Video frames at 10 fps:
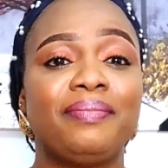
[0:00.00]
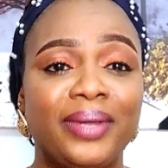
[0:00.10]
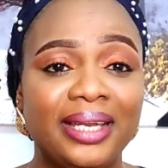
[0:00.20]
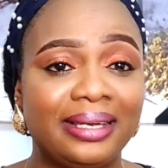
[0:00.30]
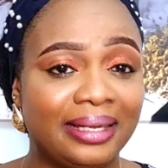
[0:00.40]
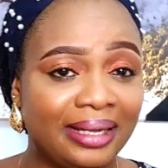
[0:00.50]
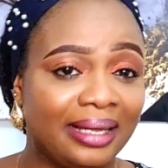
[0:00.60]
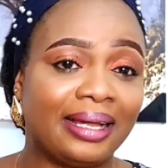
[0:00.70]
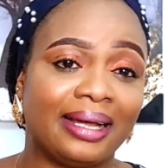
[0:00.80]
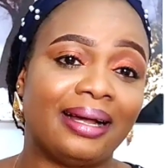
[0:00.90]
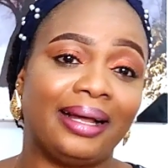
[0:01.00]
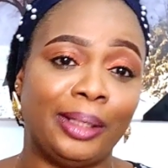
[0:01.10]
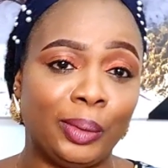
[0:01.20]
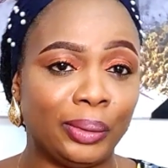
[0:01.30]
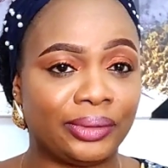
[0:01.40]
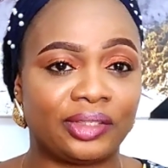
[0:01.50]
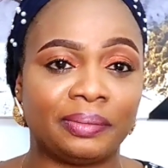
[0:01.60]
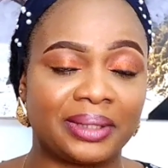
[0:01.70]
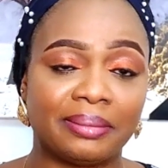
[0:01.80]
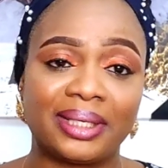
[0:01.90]
being alone
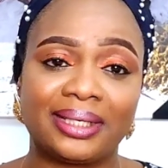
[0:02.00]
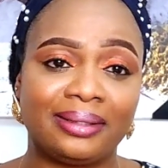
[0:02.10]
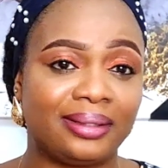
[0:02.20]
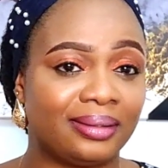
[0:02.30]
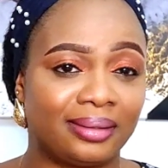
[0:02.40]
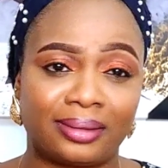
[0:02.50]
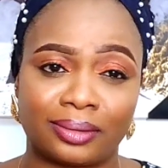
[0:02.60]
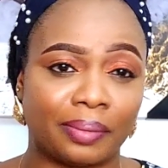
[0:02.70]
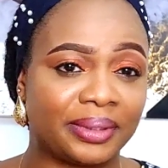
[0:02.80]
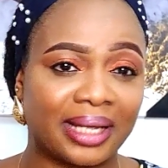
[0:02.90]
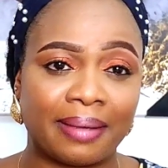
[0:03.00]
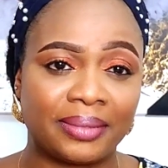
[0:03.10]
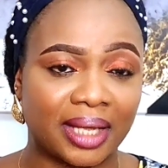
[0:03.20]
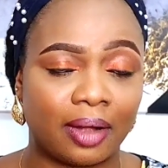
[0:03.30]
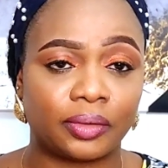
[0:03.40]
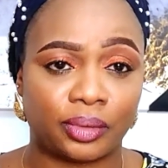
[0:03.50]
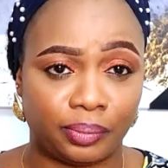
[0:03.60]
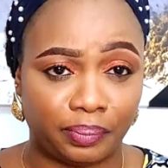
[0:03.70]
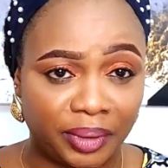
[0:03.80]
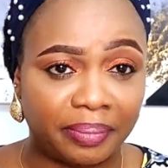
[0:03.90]
sometimes, taking some time out to
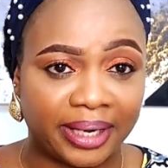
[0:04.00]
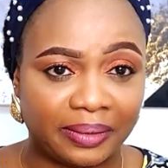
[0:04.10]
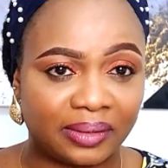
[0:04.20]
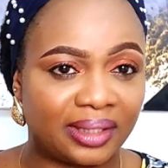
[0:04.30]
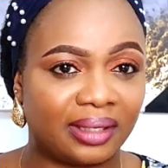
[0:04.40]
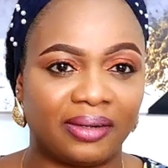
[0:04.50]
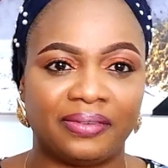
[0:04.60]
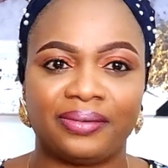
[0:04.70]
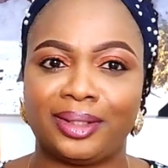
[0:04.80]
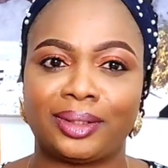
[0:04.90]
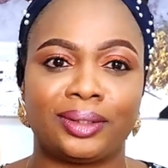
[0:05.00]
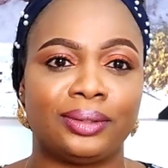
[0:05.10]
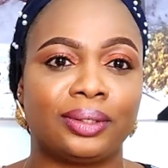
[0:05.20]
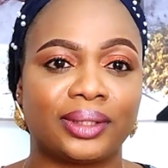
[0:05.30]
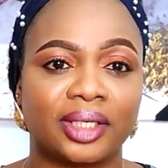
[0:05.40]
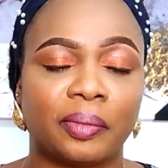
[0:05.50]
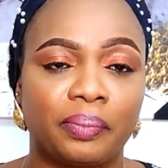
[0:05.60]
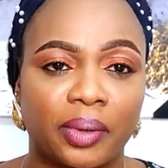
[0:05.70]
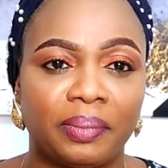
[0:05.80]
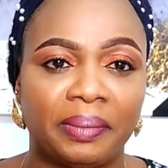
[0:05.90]
be by yourself is not a
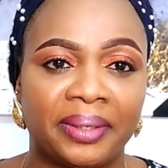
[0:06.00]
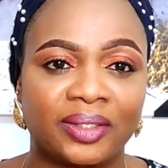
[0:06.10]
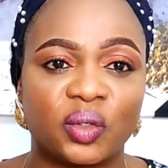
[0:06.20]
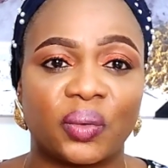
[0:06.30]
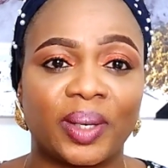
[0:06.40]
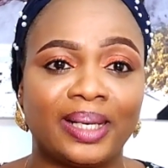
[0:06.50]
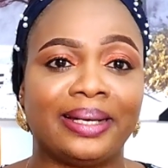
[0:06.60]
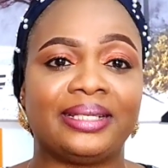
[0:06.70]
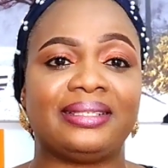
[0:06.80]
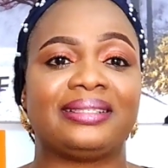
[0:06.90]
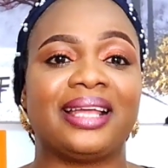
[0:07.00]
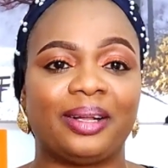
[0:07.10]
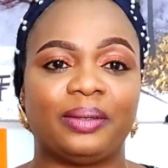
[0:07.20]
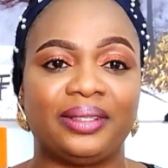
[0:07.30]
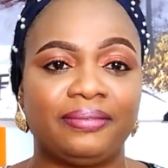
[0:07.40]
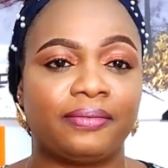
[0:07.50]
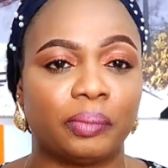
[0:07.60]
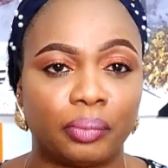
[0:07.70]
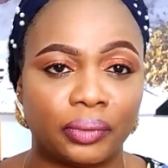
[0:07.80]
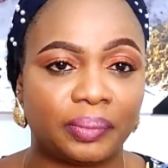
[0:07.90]
problem at all. Rather, it is healthy for
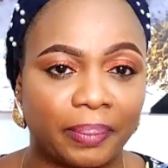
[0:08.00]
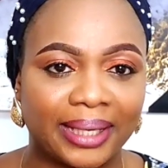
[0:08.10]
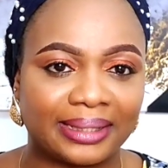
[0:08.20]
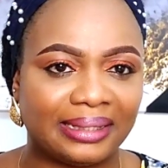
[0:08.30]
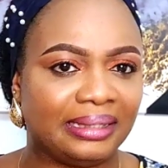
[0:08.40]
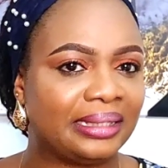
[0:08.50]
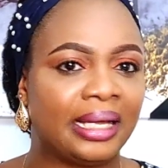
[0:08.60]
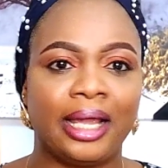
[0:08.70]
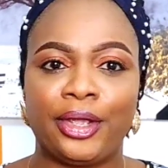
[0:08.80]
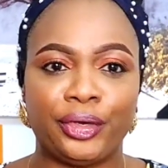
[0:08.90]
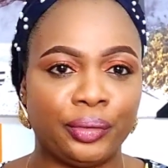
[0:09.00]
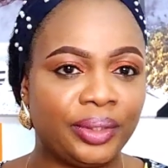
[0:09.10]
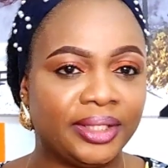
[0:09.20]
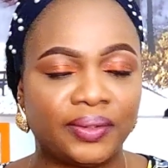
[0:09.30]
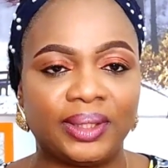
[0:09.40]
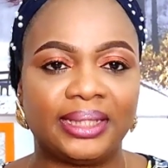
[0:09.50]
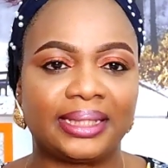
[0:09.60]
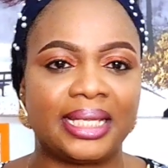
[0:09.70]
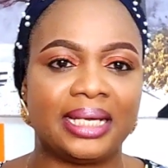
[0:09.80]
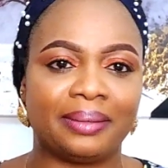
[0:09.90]
both parties. He's doing his
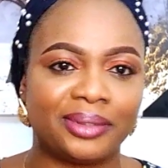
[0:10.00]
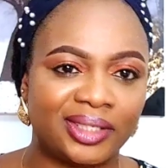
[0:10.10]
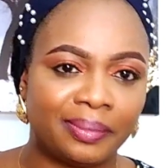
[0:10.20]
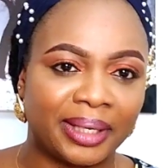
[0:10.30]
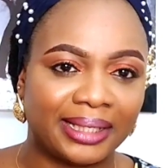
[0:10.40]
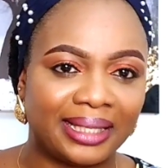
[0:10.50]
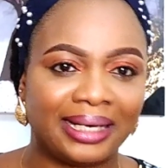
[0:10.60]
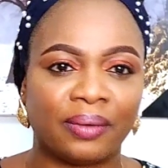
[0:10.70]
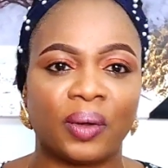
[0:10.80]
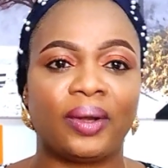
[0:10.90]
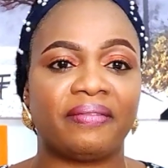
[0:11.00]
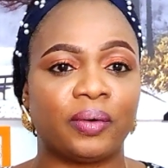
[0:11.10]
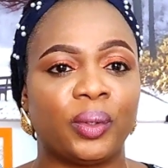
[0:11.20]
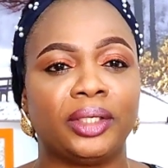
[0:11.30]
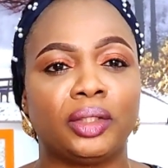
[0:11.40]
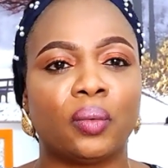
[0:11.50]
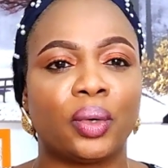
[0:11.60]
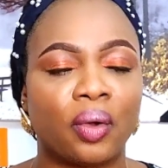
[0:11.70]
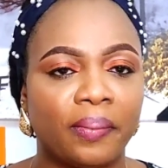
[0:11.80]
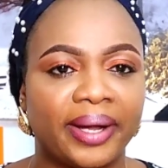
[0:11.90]
thing, I'm doing my thing, and whenever we are done, we'll
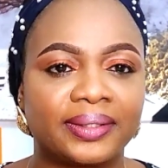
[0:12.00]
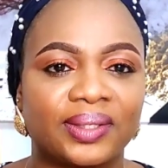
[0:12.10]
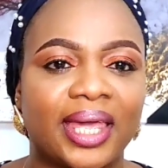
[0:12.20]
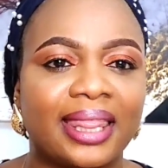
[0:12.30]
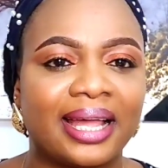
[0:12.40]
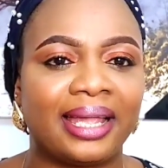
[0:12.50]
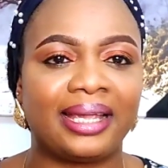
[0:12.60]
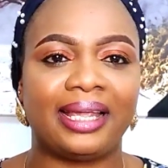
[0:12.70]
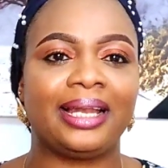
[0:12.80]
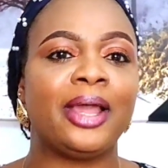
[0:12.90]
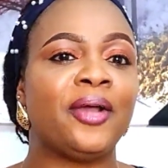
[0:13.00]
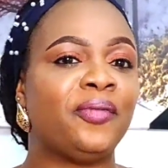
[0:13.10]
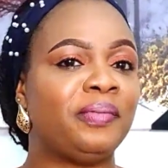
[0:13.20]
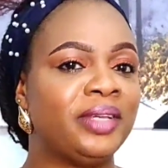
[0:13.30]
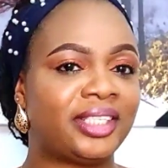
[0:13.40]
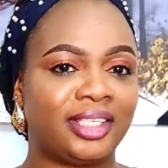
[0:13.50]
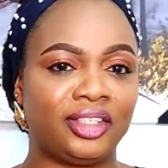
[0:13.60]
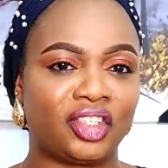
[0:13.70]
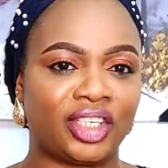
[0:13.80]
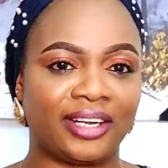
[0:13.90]
come back together again. We miss
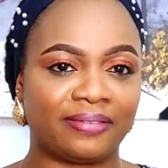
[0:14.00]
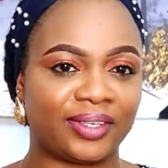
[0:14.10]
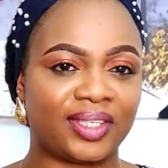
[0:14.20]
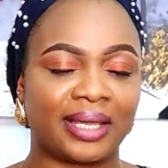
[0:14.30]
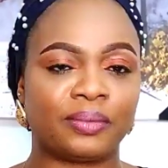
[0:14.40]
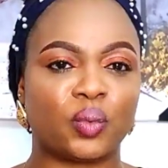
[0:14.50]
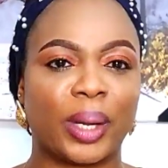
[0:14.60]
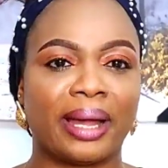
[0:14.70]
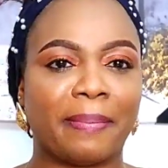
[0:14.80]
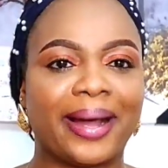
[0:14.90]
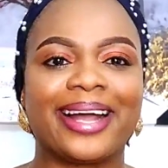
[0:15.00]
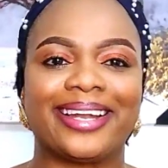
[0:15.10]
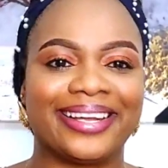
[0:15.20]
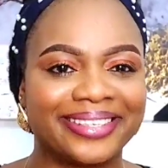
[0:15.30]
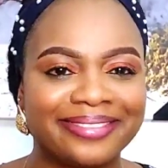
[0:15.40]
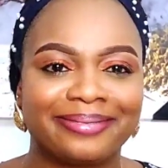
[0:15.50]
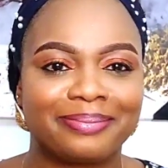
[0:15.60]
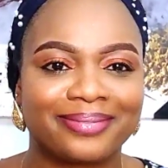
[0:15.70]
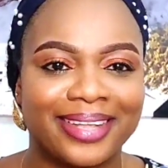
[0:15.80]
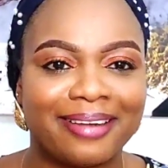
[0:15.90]
each other for the times we are apart, and
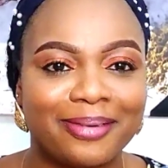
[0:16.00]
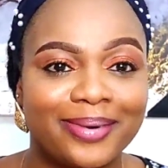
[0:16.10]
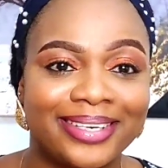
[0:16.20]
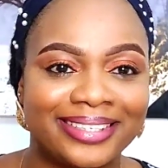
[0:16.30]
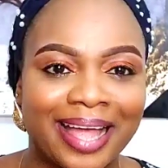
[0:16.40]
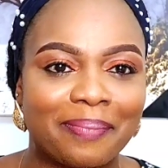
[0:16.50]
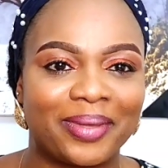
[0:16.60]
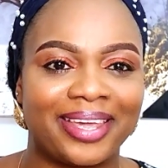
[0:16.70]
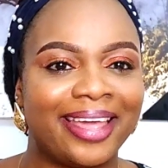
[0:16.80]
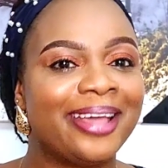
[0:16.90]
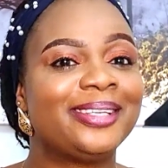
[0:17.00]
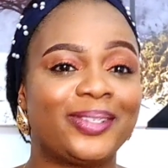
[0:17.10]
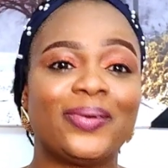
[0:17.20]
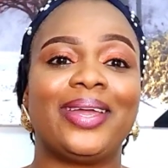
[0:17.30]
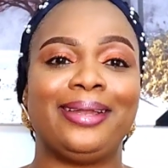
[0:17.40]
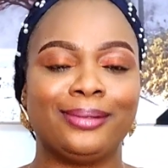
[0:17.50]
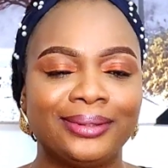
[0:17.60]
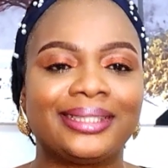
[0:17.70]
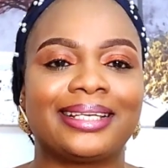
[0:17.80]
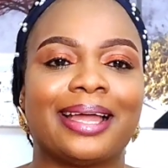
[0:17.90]
everyone is happy. So
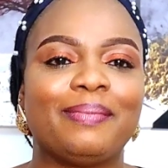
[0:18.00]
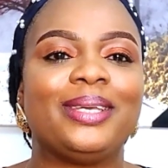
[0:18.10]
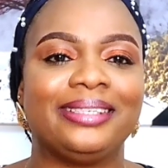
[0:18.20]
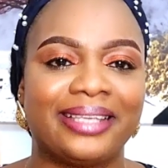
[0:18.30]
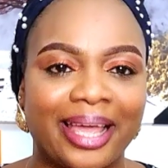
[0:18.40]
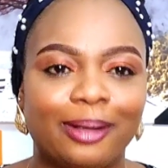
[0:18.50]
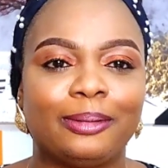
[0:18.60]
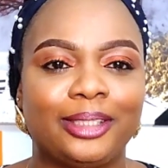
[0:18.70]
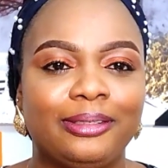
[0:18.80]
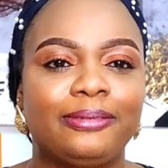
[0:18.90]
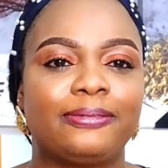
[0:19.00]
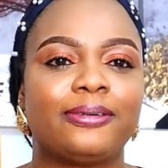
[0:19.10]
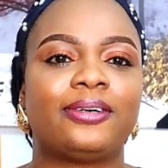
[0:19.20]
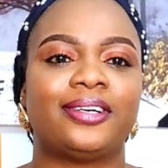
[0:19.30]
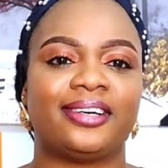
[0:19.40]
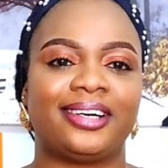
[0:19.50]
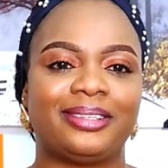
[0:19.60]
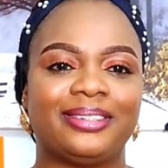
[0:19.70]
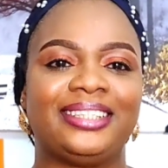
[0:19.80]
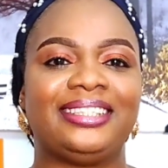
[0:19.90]
alone time is healthy for a
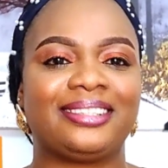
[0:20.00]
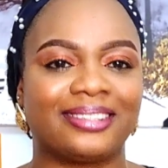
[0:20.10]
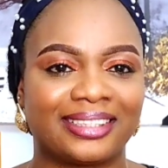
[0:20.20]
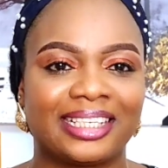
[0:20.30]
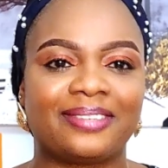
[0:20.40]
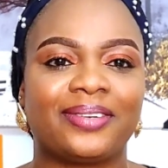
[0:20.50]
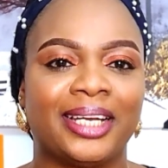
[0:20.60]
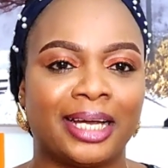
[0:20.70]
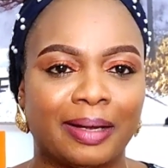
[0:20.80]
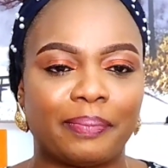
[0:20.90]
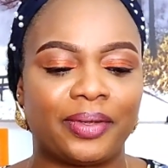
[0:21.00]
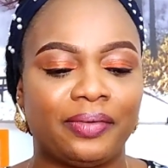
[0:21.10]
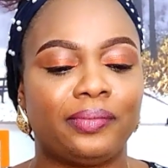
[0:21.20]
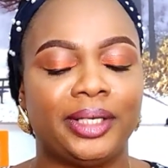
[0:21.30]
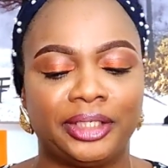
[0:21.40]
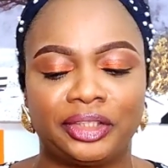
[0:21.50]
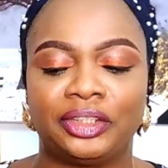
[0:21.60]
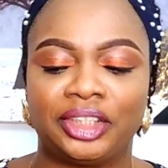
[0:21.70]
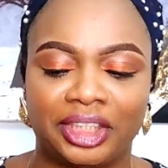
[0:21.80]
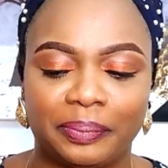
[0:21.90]
healthy, successful, and a happy
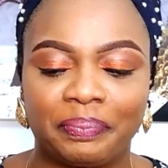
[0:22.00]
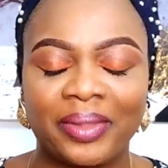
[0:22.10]
relationship.